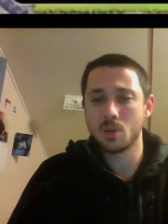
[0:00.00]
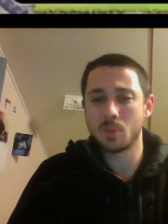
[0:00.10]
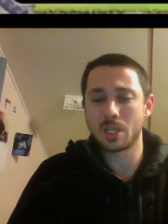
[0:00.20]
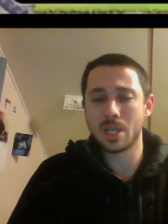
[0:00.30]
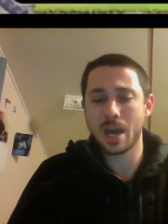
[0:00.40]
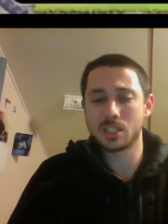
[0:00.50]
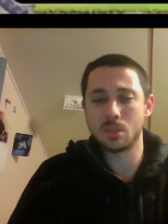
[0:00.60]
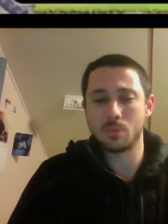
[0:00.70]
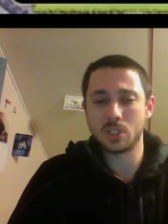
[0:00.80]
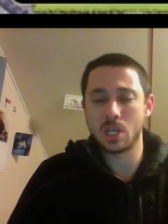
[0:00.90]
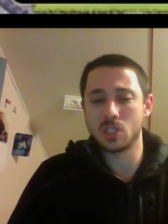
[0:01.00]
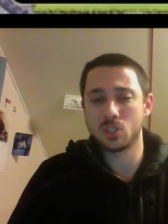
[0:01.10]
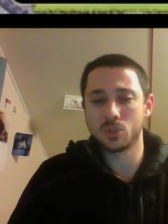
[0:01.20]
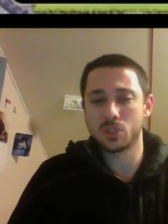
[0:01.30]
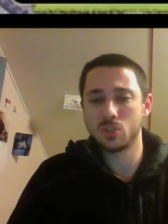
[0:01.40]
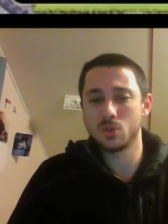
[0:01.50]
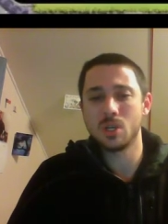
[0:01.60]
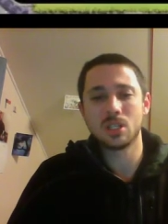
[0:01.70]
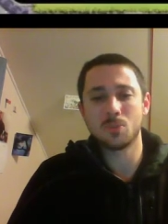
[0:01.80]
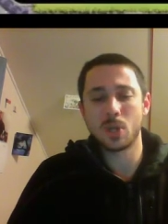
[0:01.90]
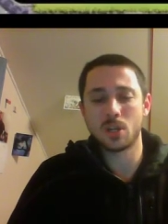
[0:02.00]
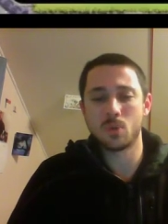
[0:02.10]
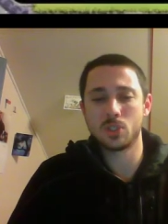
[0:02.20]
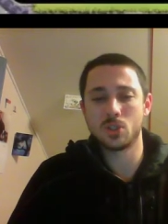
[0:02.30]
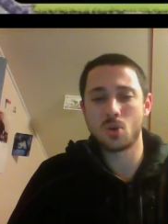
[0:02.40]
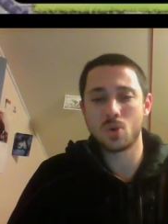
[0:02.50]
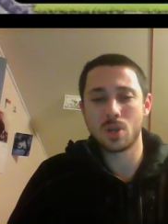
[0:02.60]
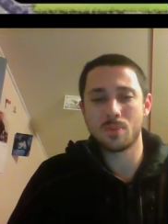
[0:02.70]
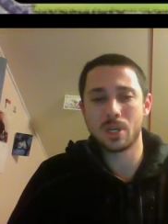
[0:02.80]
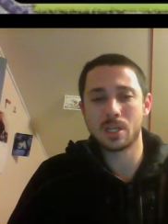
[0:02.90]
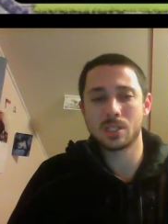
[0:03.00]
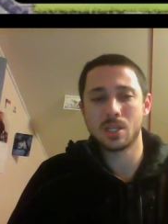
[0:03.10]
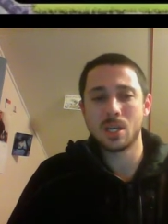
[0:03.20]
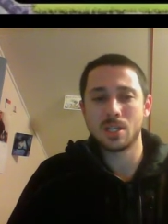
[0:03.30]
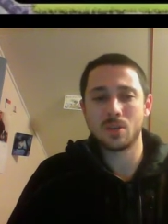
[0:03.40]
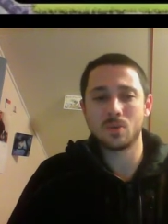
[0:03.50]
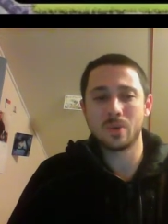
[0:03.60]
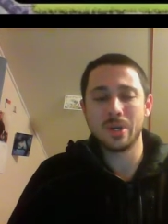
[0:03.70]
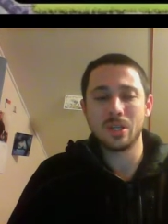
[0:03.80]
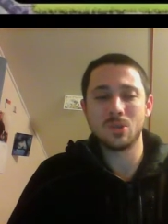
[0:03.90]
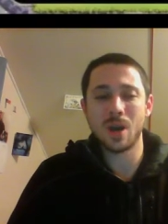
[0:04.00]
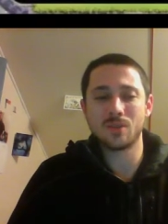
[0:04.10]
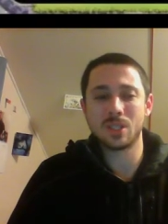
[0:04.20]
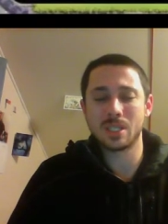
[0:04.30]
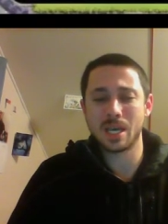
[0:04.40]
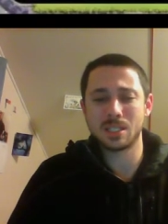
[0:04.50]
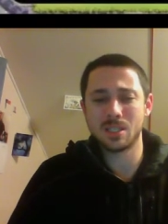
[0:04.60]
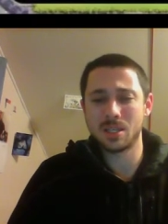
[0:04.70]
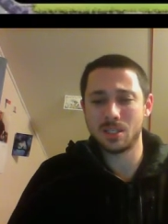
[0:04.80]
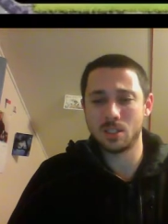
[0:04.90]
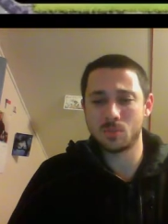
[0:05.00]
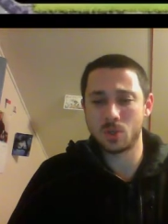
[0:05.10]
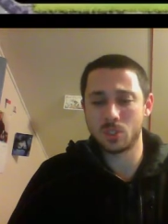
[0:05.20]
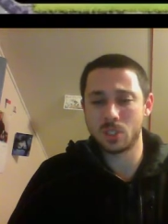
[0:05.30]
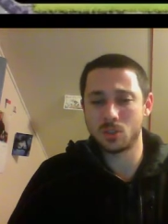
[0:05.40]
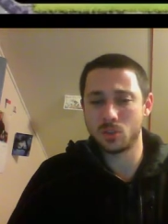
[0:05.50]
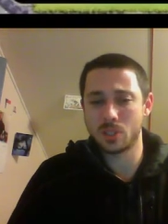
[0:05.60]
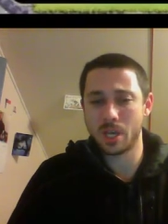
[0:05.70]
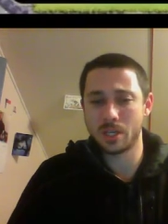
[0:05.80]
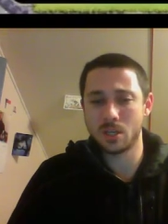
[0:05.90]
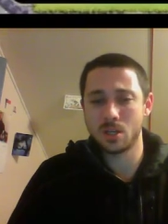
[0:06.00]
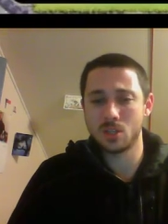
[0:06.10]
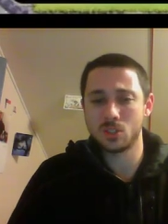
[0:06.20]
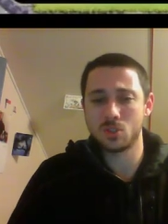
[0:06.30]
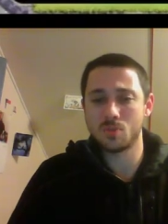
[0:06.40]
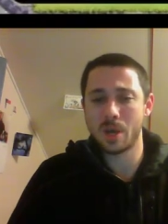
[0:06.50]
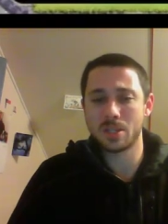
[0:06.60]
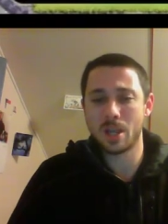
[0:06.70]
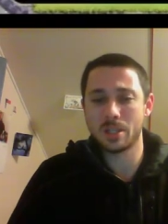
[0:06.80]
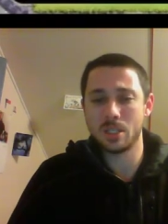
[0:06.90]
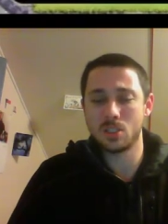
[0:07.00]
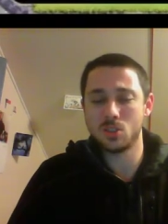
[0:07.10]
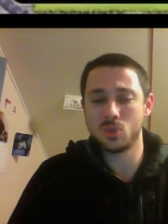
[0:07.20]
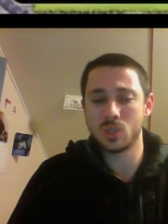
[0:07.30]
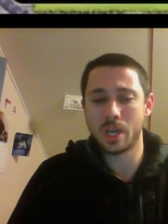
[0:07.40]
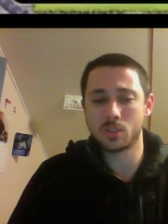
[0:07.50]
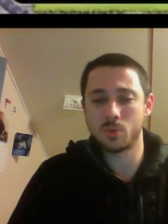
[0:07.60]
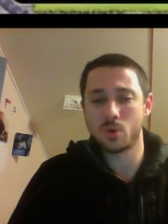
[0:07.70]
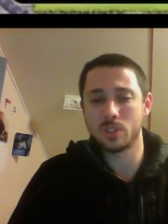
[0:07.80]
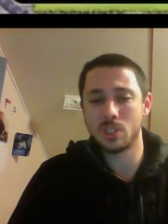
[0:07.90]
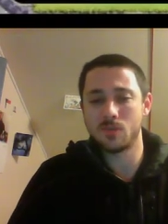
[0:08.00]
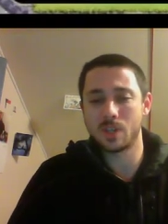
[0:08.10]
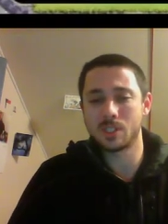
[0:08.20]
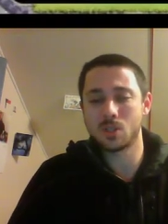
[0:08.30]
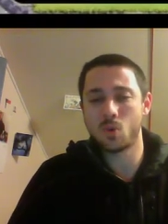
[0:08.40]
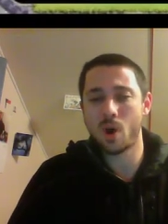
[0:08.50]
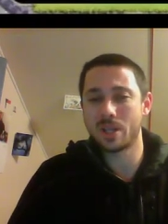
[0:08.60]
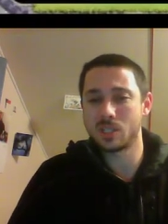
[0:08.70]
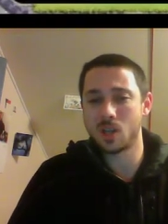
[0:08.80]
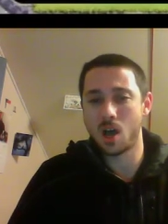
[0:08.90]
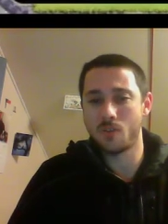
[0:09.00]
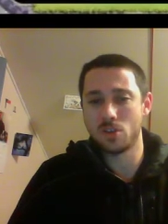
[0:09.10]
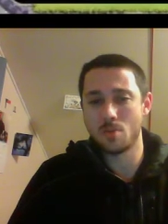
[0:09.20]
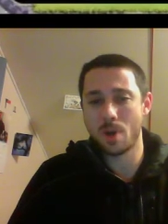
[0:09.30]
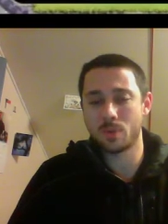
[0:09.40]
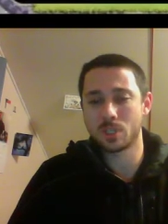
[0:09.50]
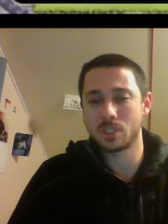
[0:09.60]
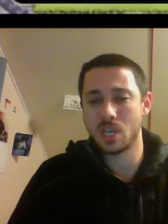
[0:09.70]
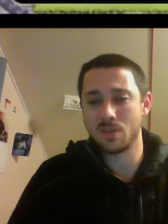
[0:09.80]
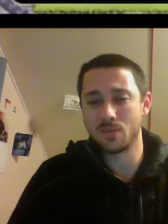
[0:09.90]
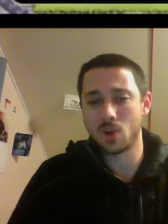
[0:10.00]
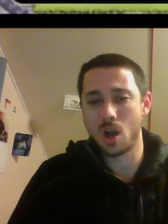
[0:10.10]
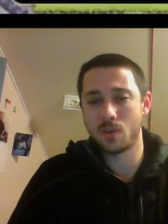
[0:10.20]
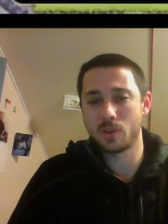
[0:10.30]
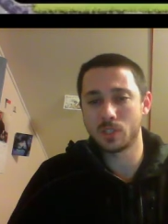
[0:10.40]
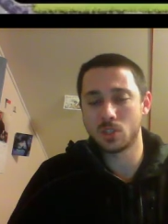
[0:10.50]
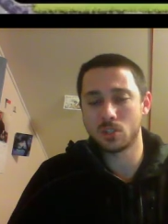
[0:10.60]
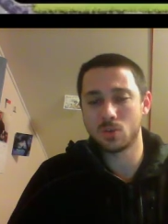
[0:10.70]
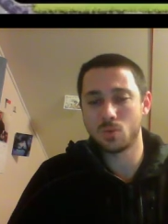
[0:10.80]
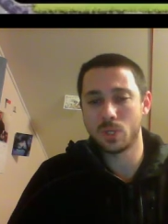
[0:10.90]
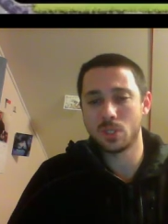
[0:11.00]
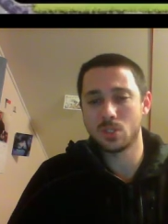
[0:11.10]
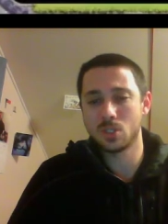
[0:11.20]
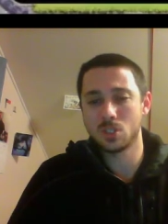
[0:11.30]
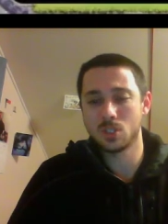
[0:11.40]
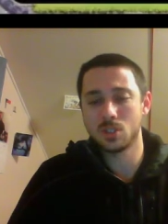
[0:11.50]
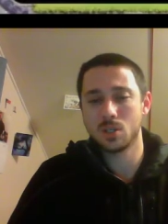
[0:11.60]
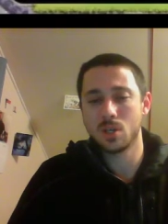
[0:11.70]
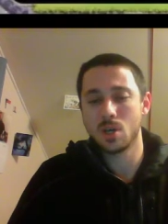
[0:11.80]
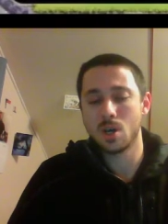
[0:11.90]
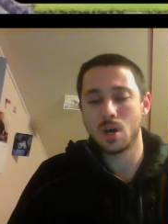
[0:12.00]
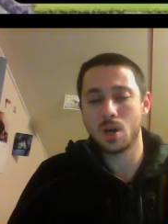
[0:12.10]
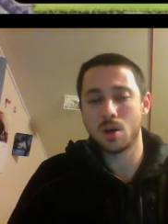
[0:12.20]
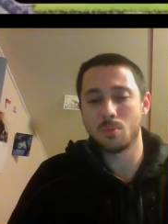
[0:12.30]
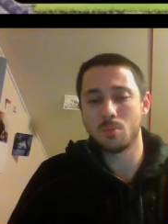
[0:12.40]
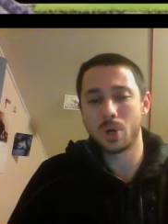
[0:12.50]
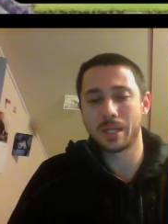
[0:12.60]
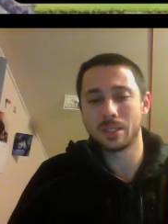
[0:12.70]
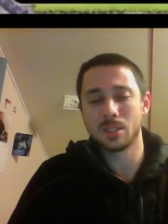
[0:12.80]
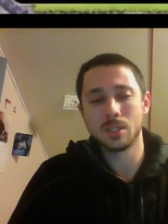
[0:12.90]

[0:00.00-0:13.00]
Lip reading: but it has the potential to, depending on what you're going up against. Now, you have the Tesla in this particular deck, so you might not need to use Xbow on defense quite as often. You might want to save it for offense as your win condition. But